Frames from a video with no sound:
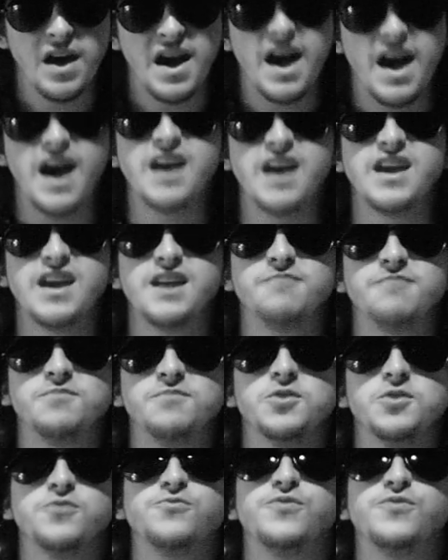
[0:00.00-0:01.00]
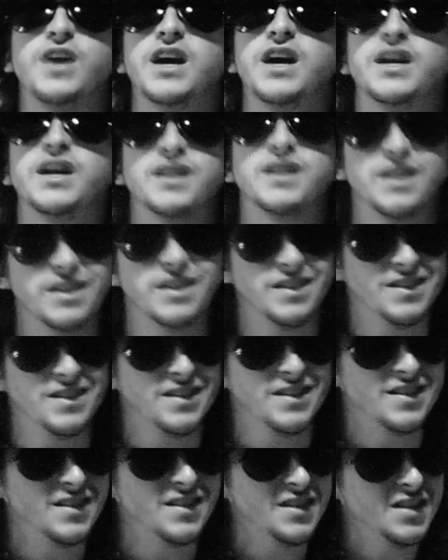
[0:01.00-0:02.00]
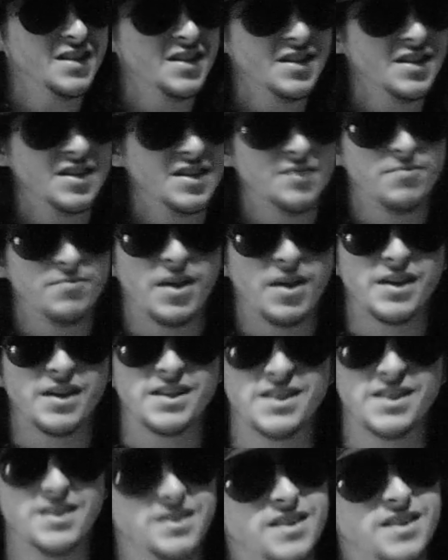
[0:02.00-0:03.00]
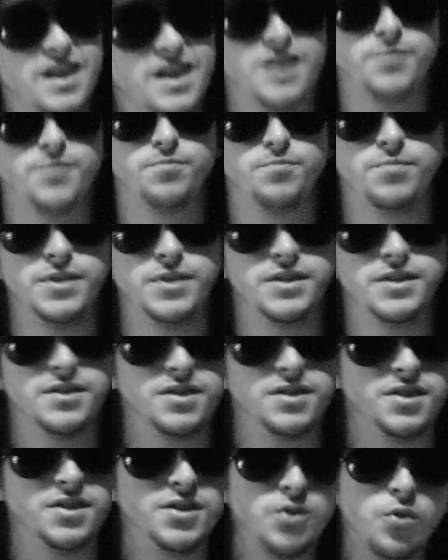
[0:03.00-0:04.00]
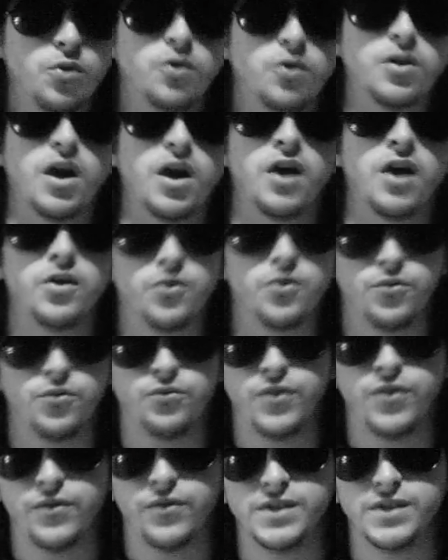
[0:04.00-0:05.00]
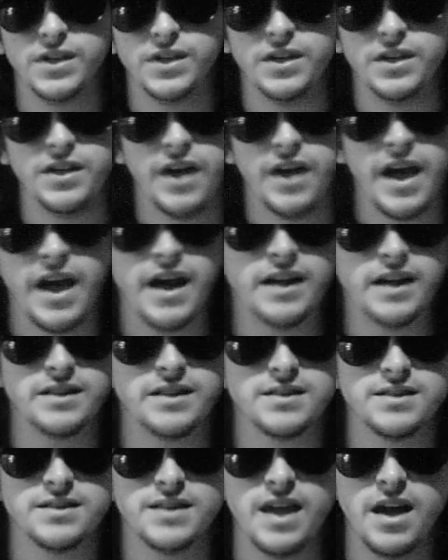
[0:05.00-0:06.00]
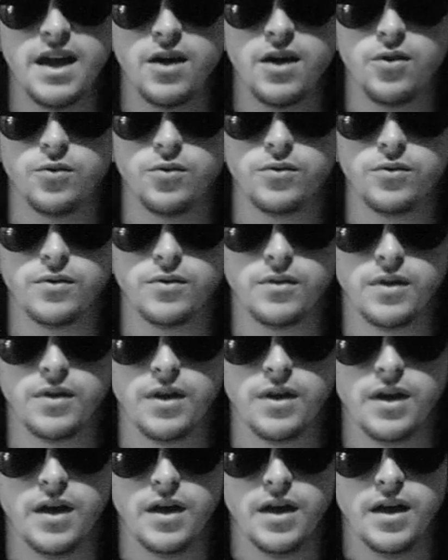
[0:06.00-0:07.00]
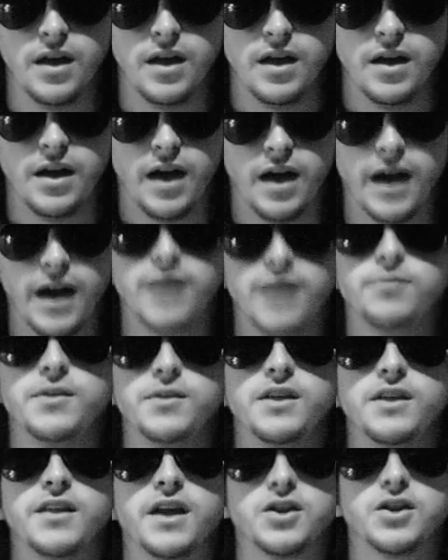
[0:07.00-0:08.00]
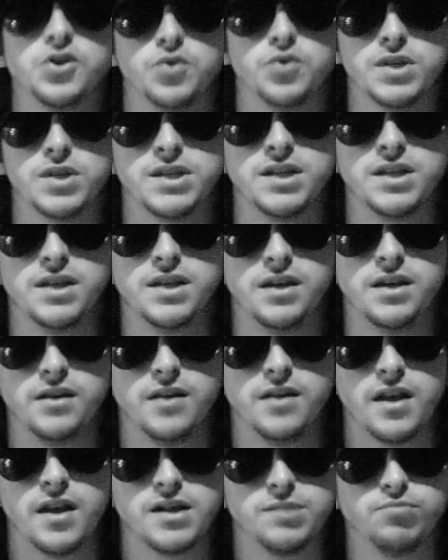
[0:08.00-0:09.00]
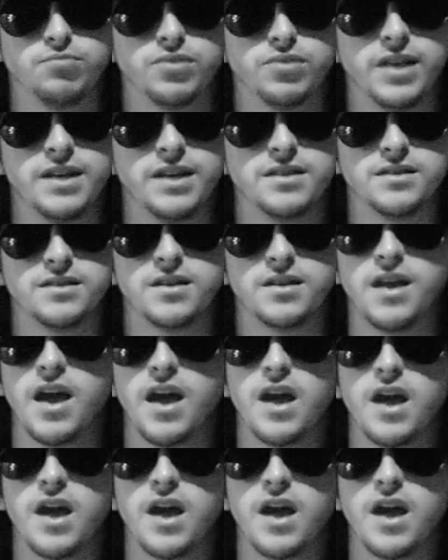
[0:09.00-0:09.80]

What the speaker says: I am nirvana. My state beats your other 50 hands down. I am the electricity that is placed in